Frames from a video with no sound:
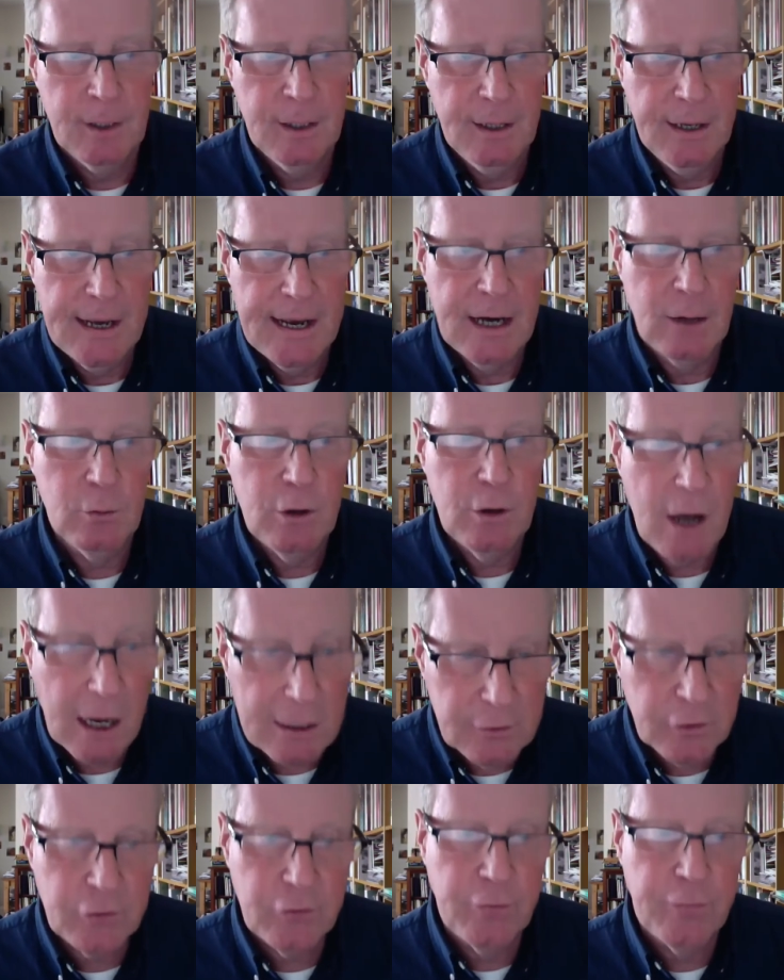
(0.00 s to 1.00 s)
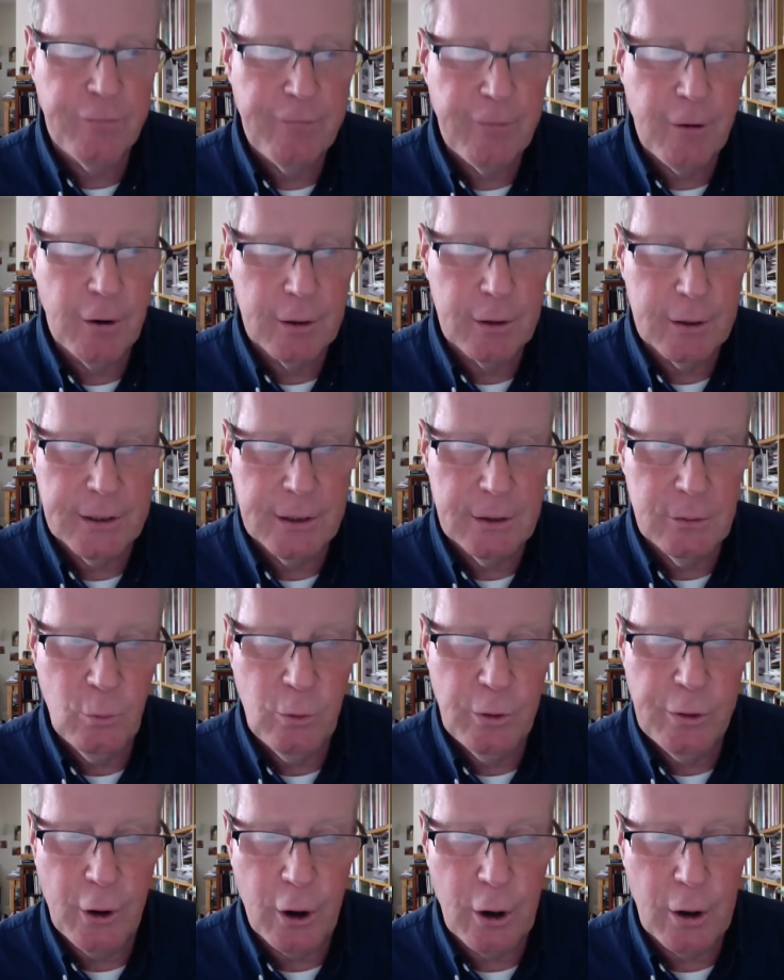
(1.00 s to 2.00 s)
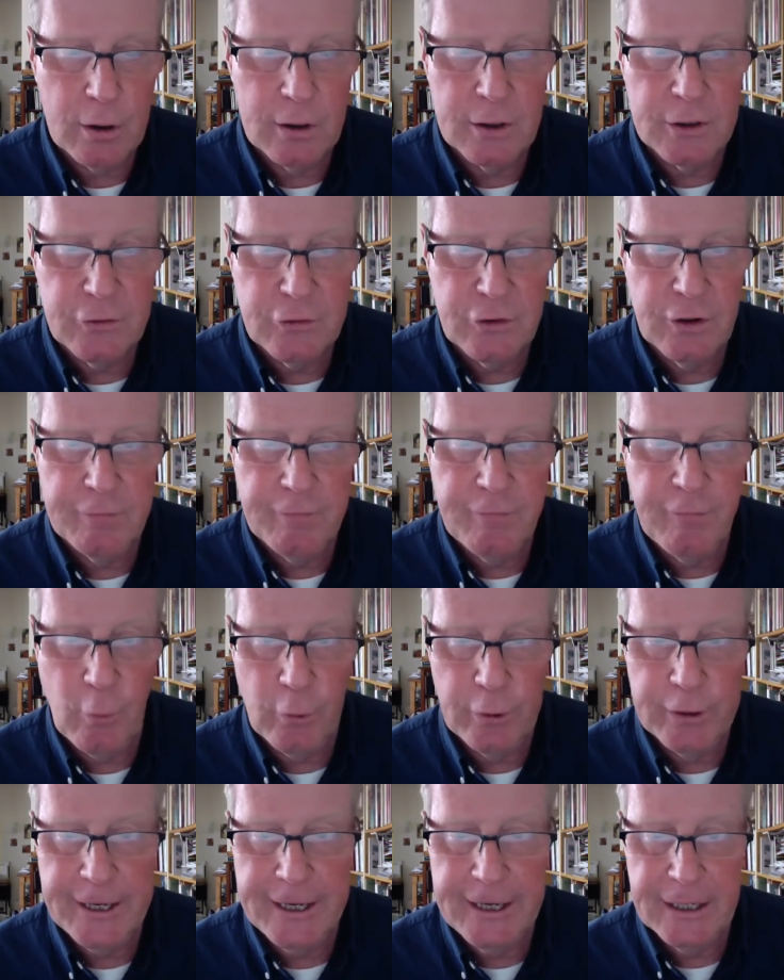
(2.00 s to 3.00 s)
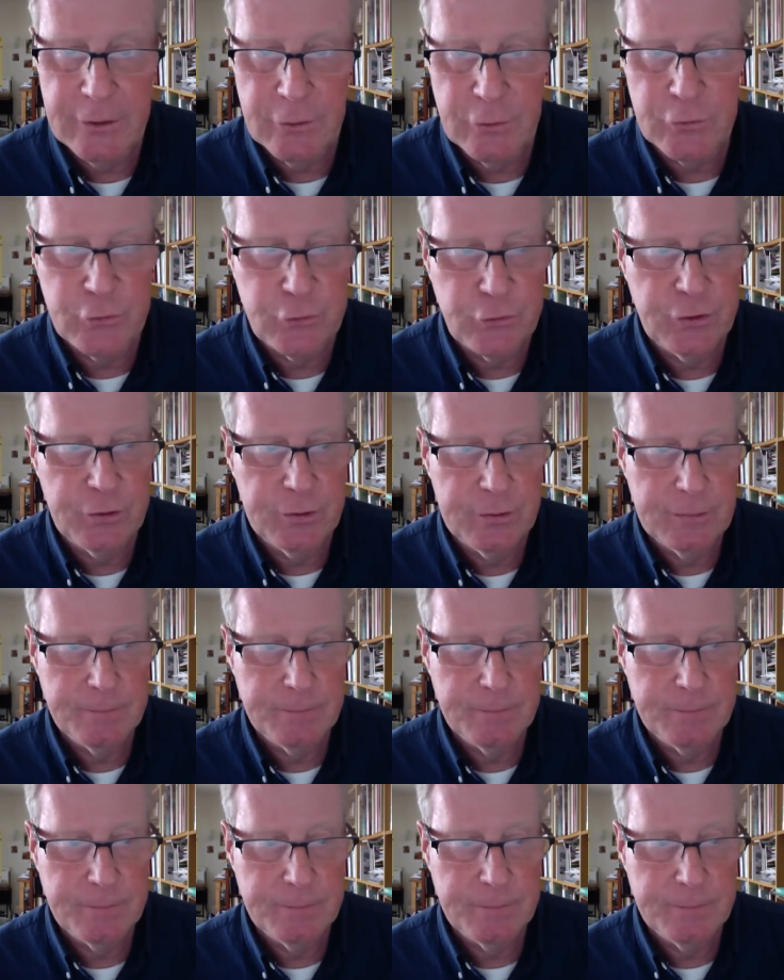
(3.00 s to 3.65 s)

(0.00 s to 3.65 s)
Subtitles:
How not to fall in with harlots and fornicators.